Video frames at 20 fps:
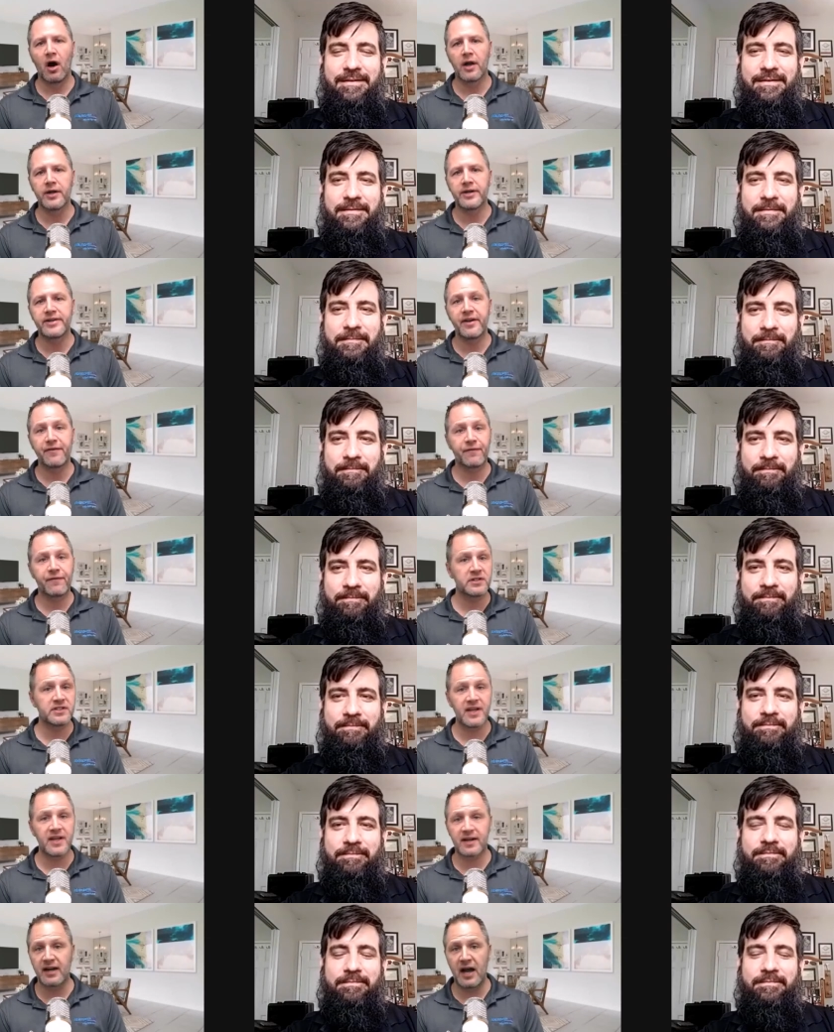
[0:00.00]
Speaker 1: on
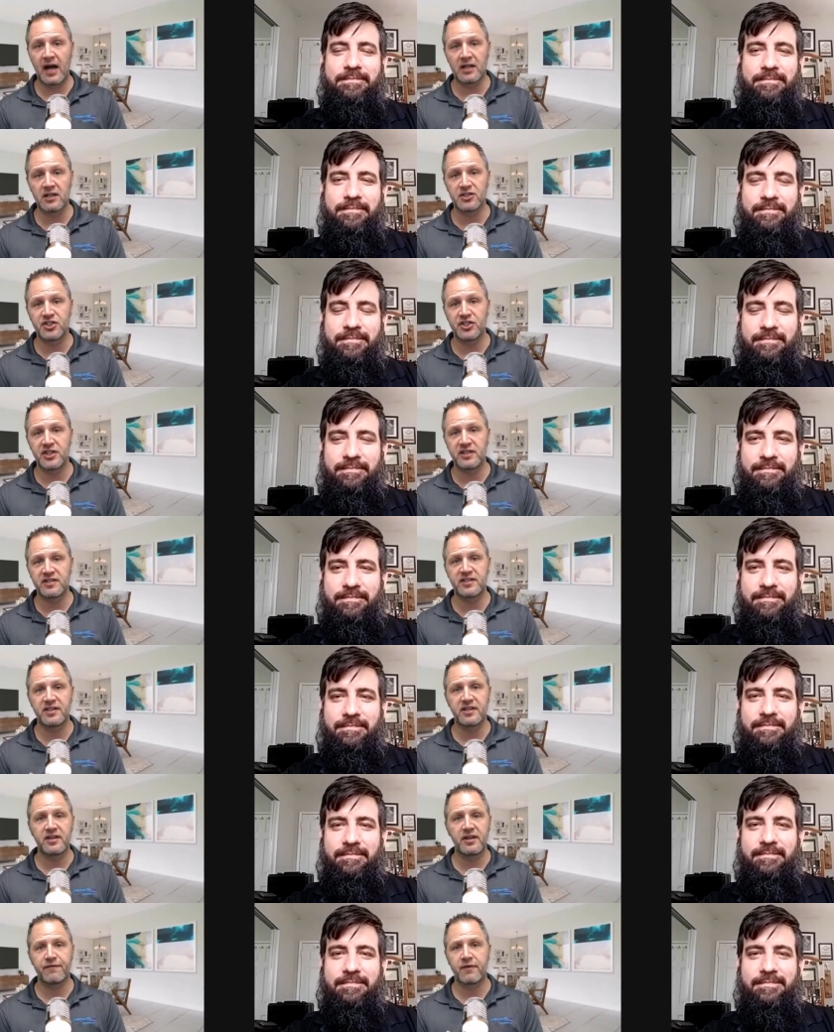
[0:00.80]
different
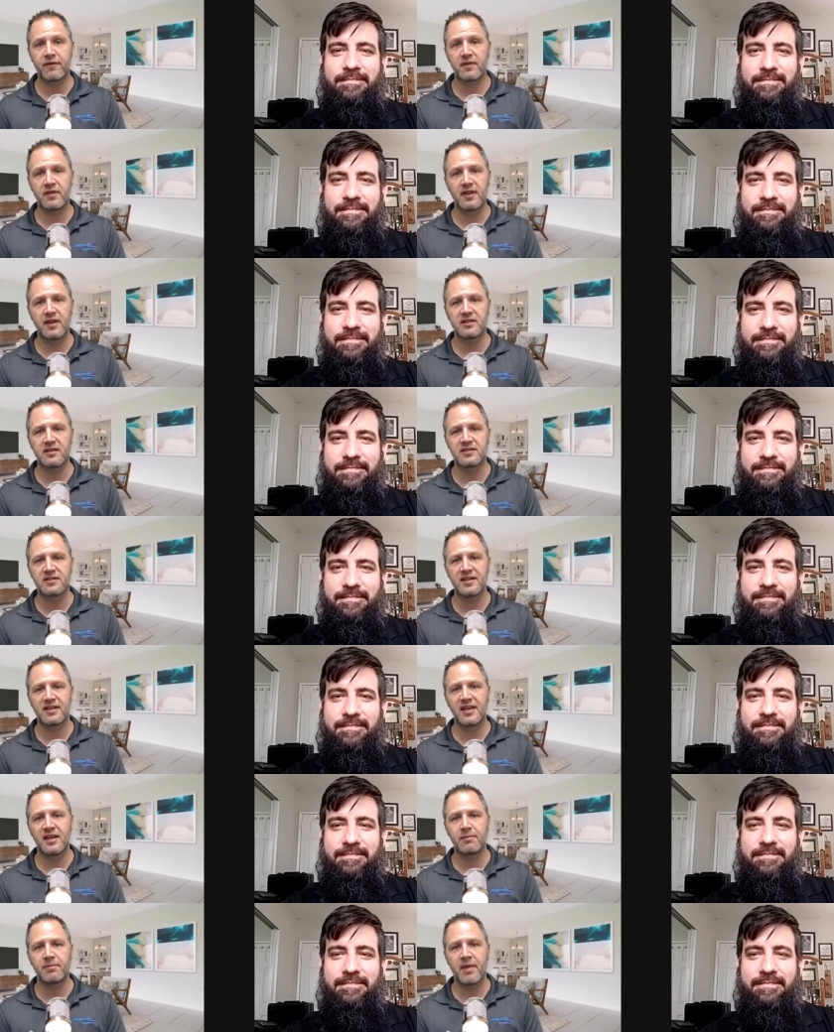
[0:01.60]
technologies and different
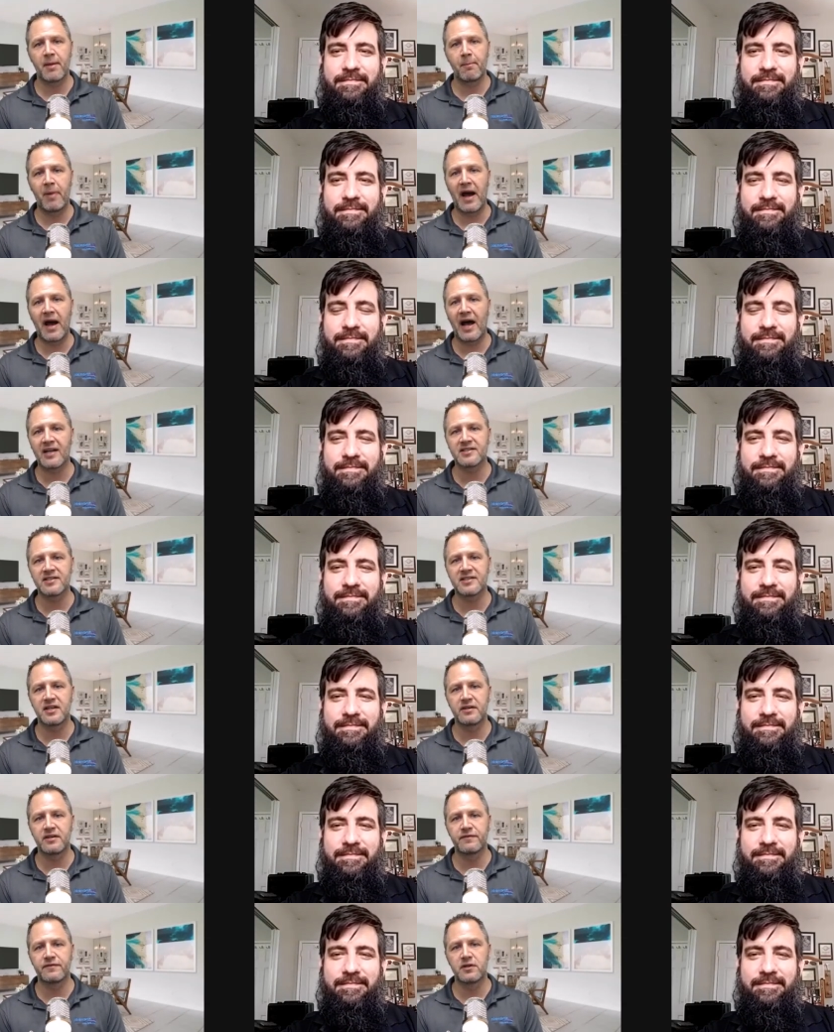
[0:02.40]
things to keep them
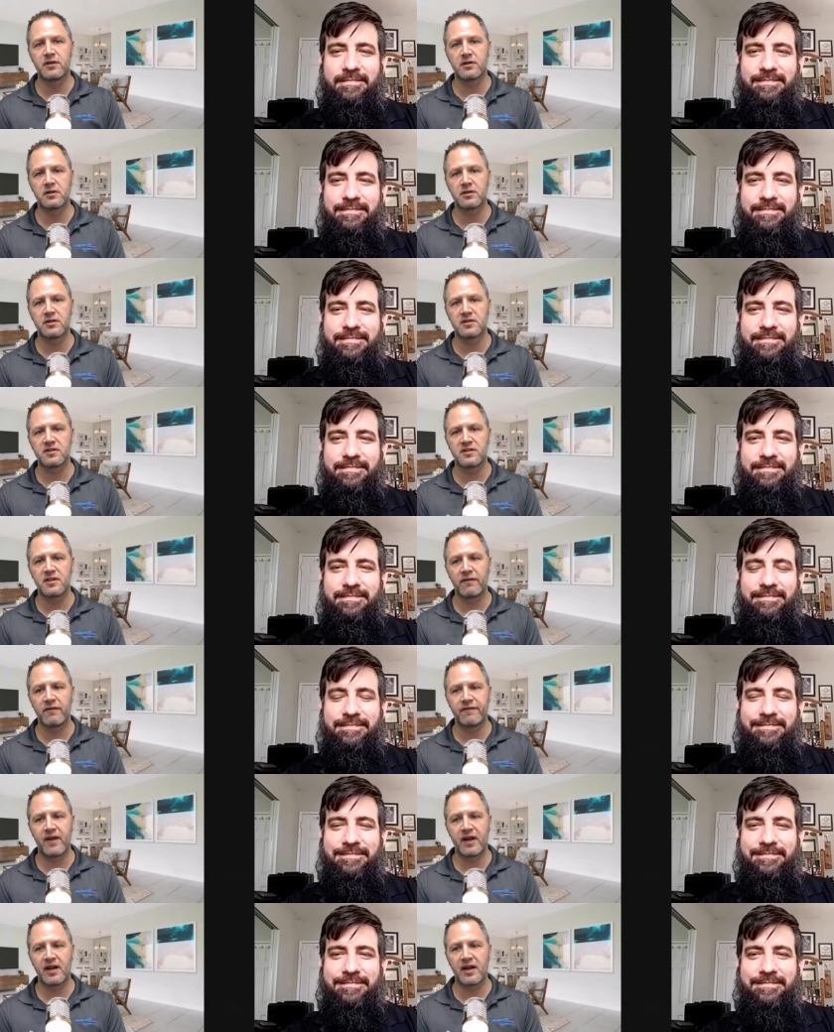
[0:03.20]
positive during this
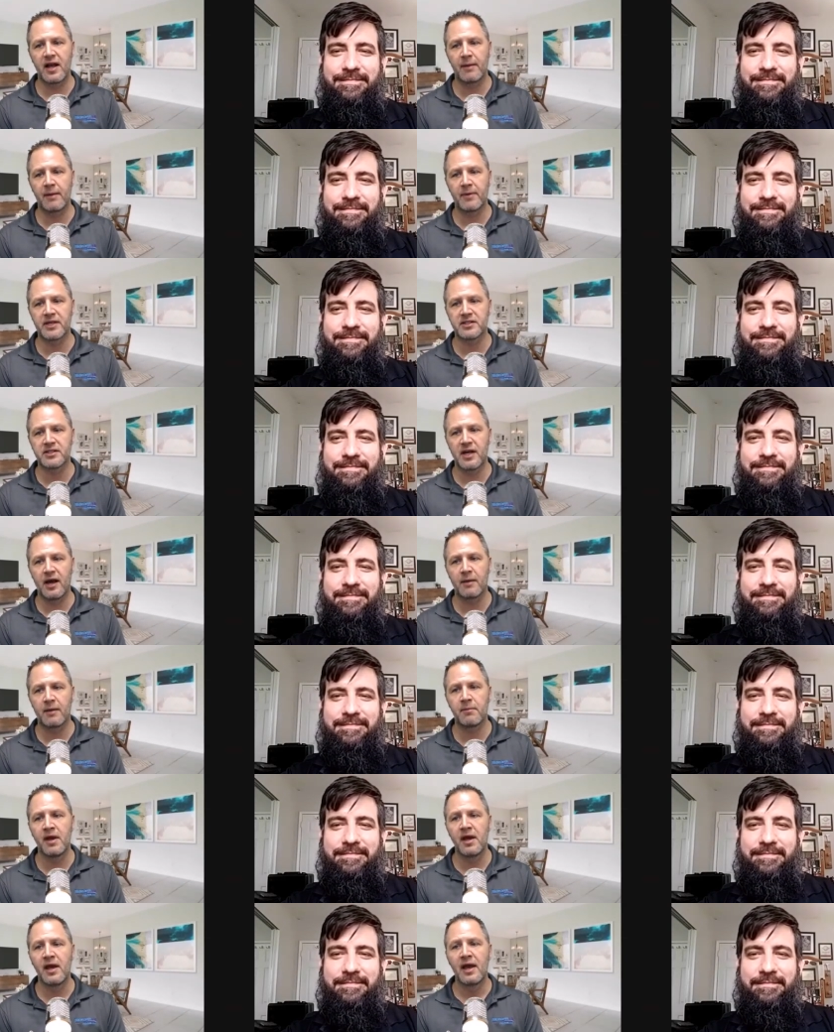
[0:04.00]
tough economic
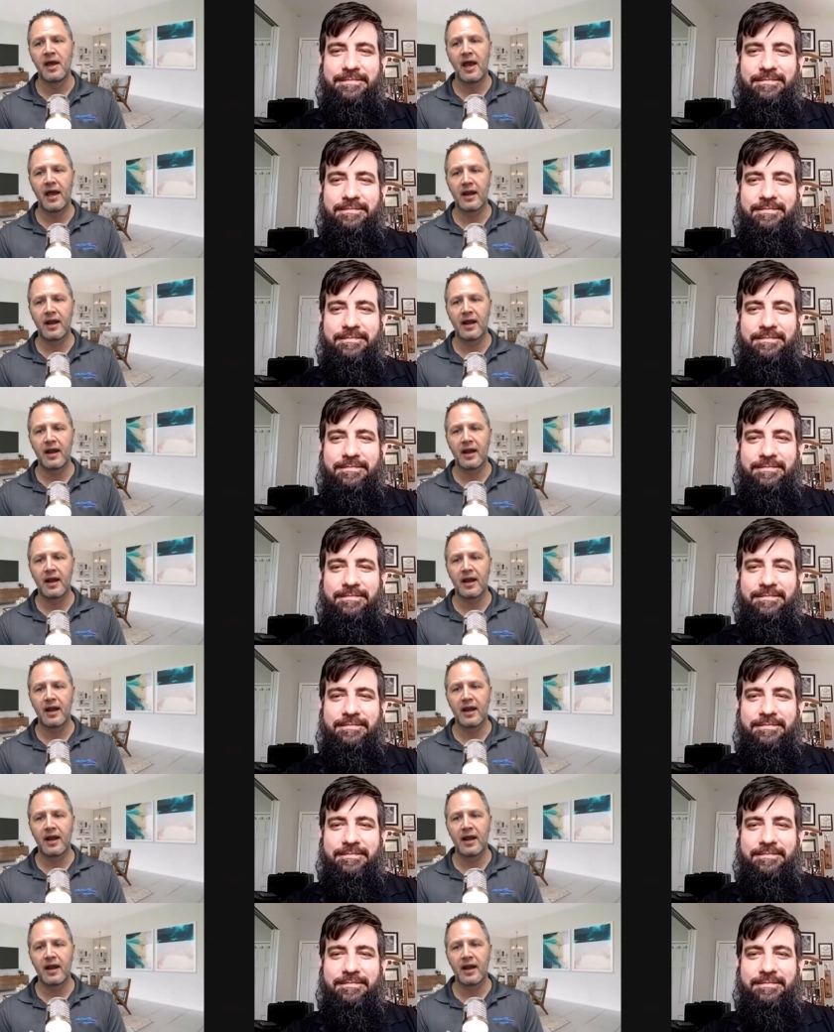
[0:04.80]
time.